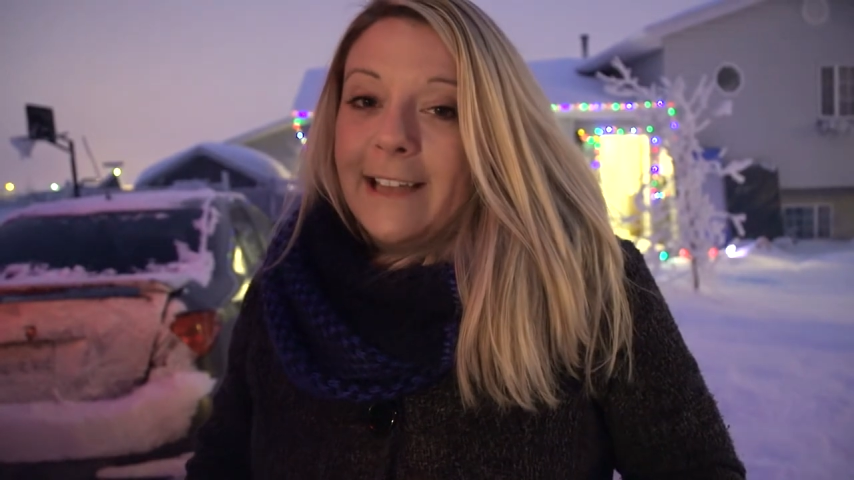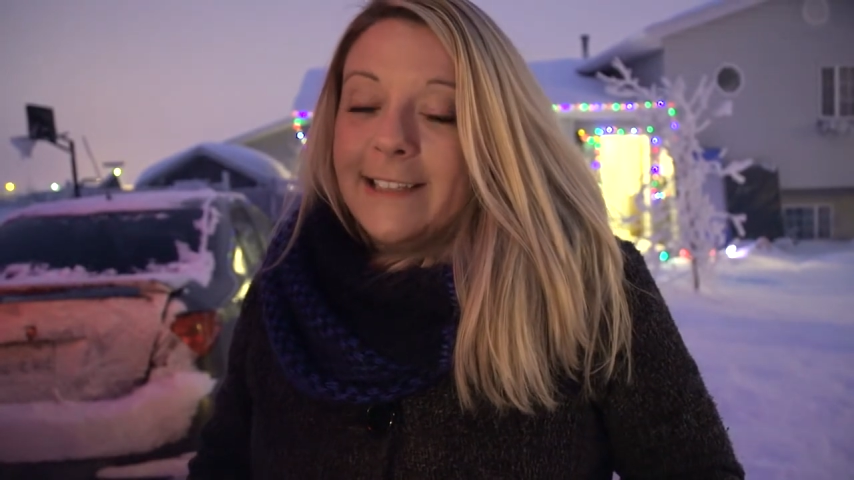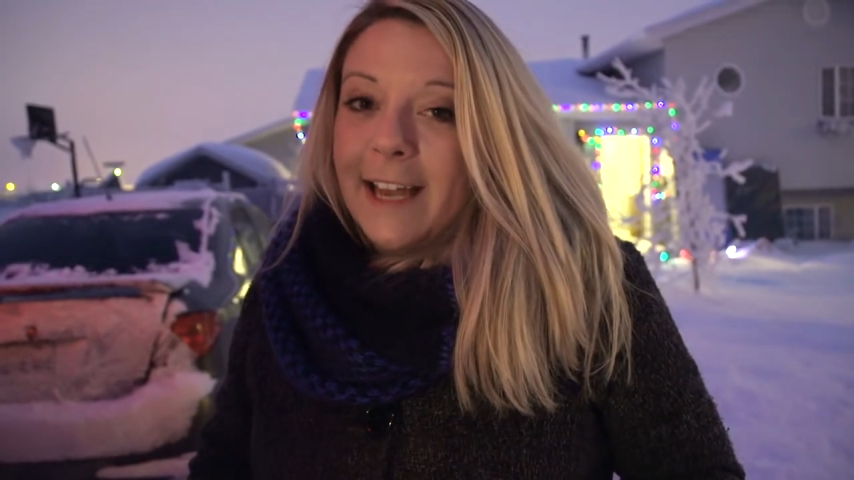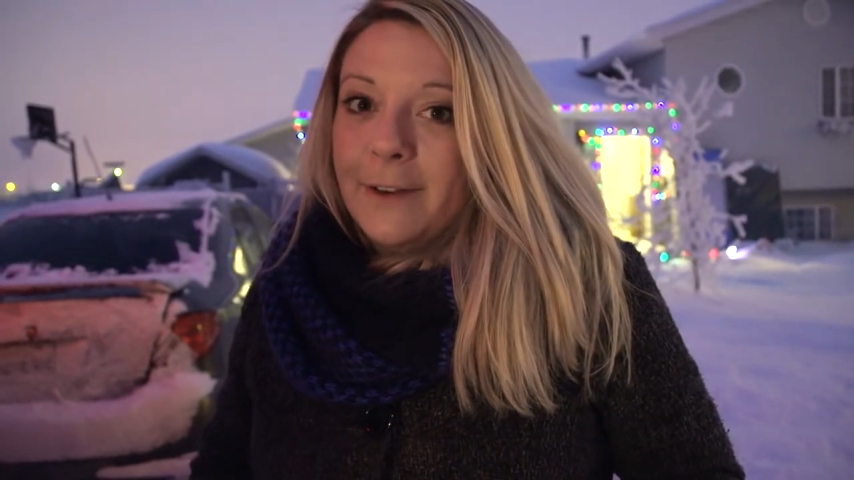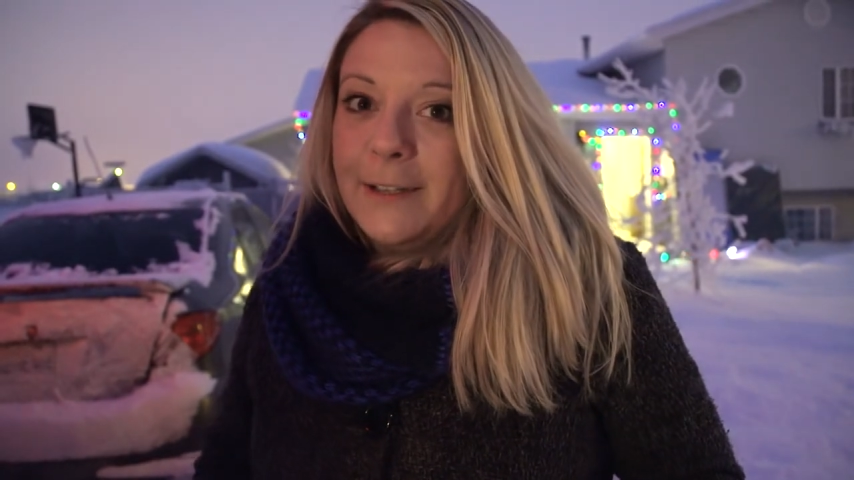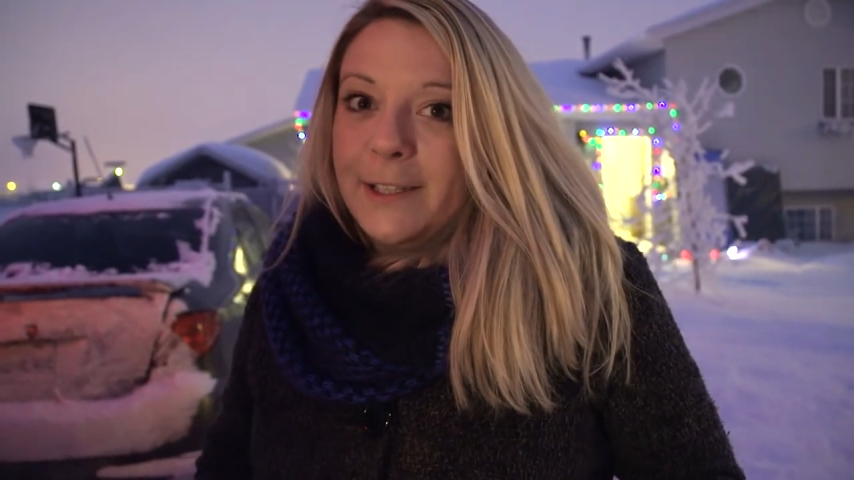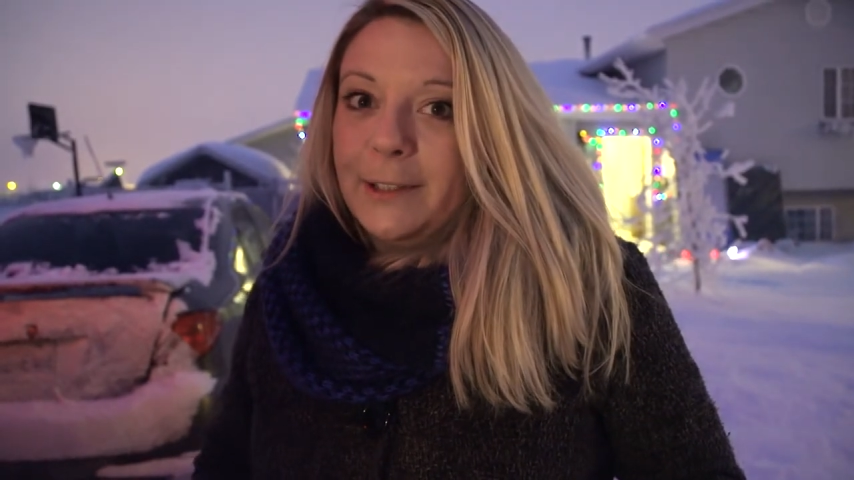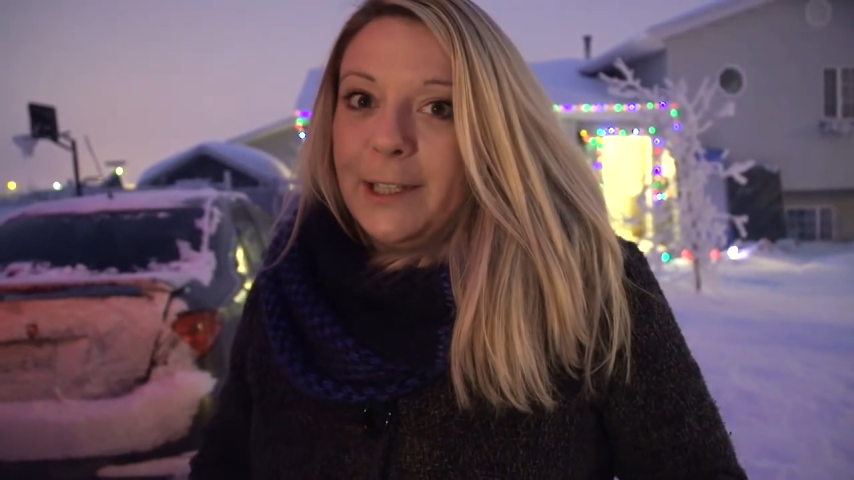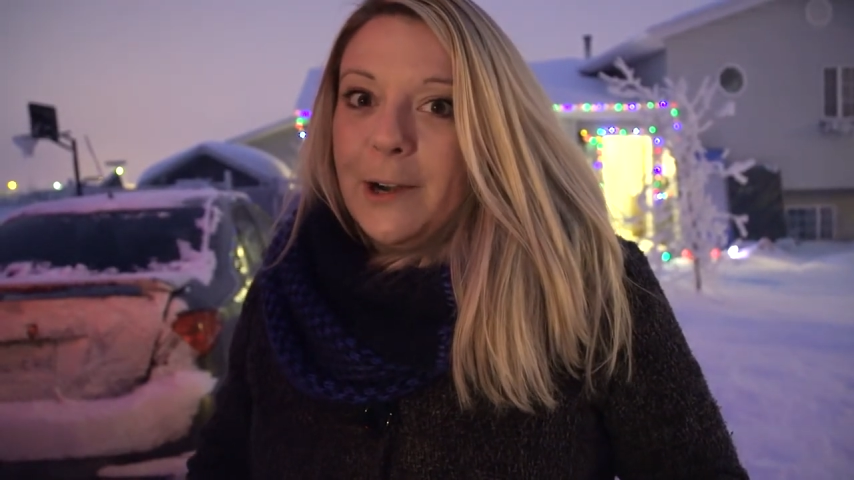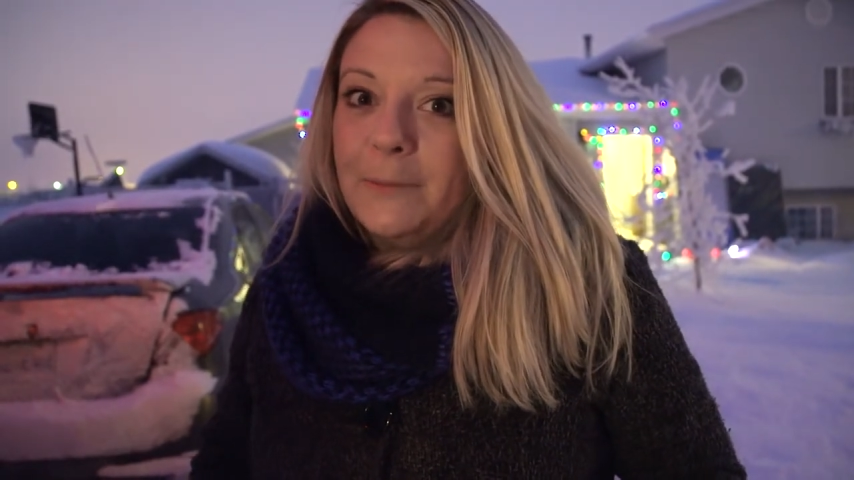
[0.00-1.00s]
and uh, we
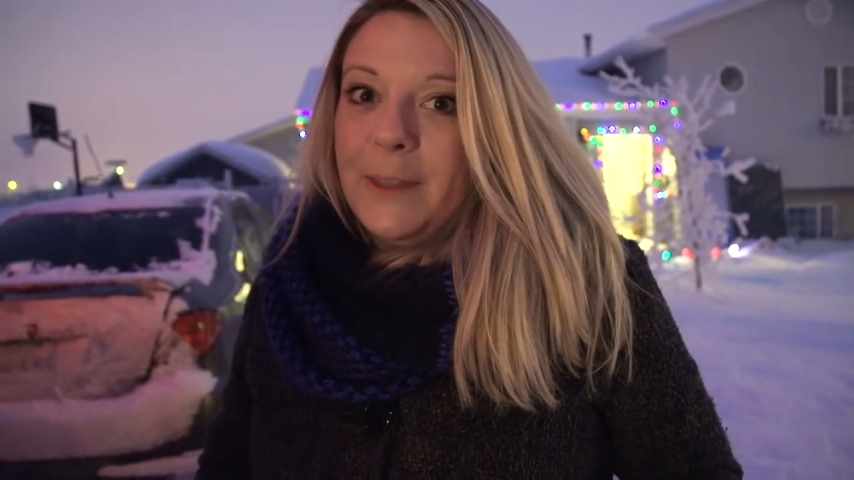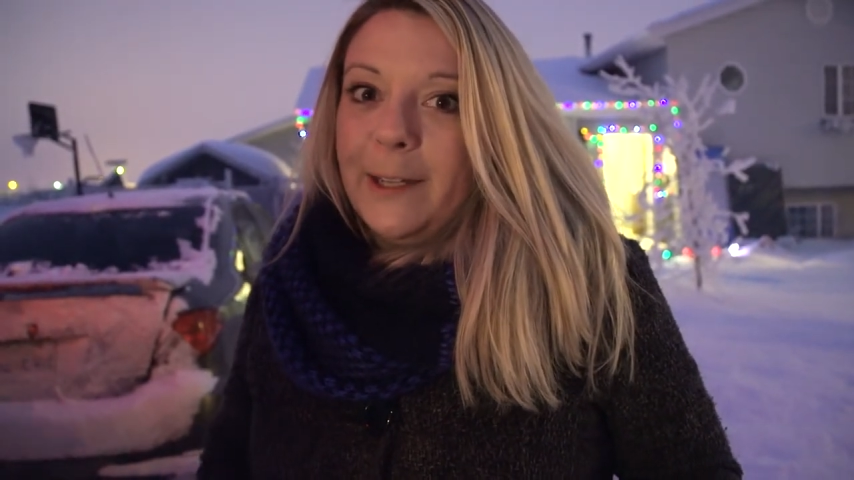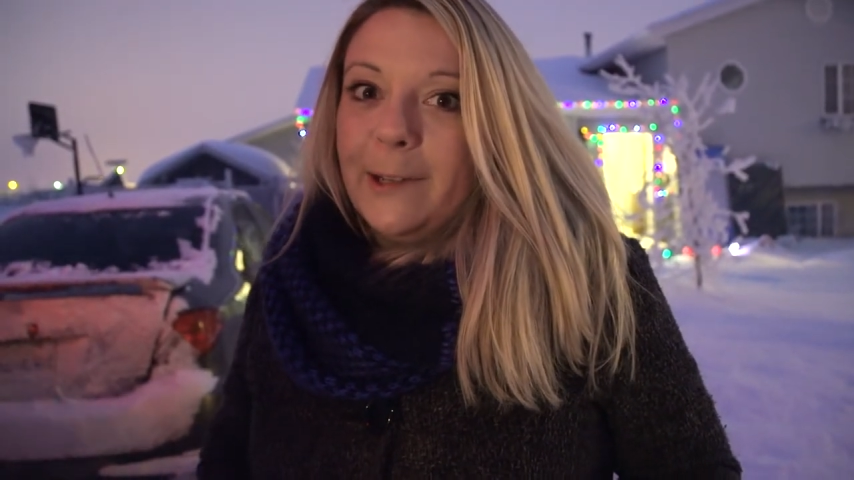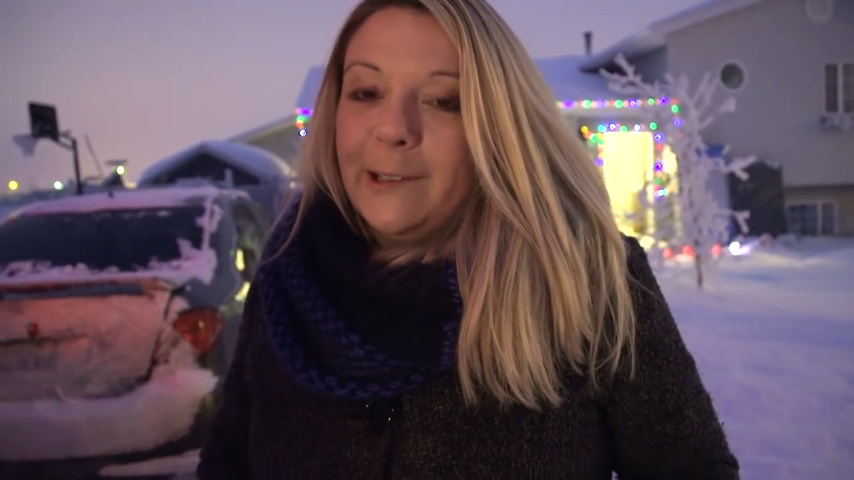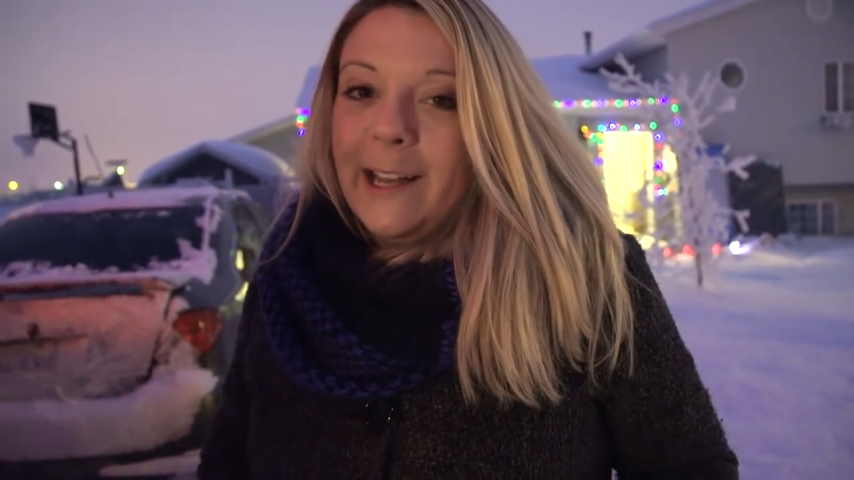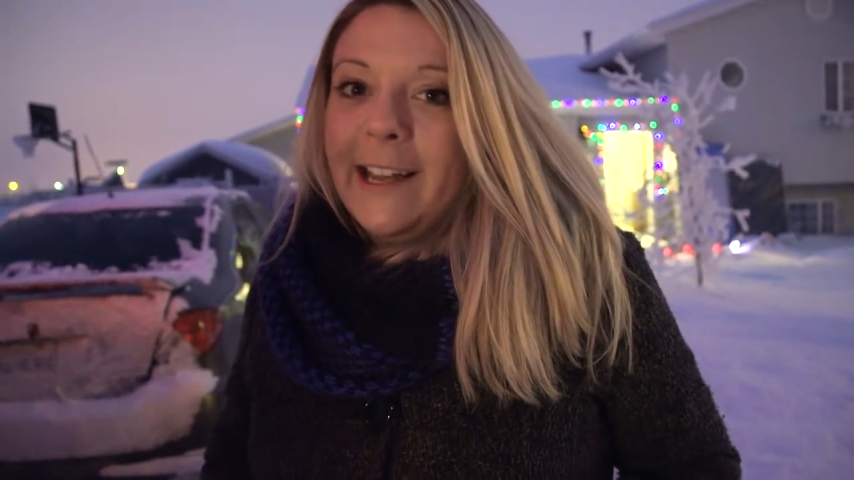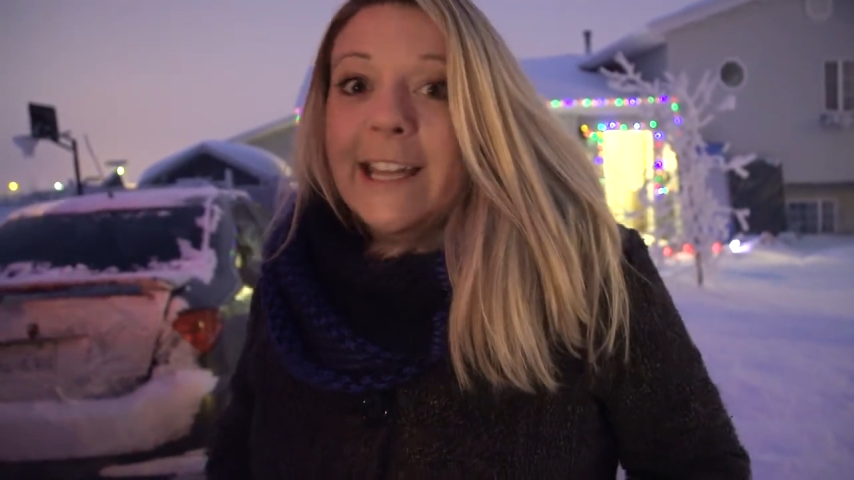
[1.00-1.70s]
certainly hope that you'll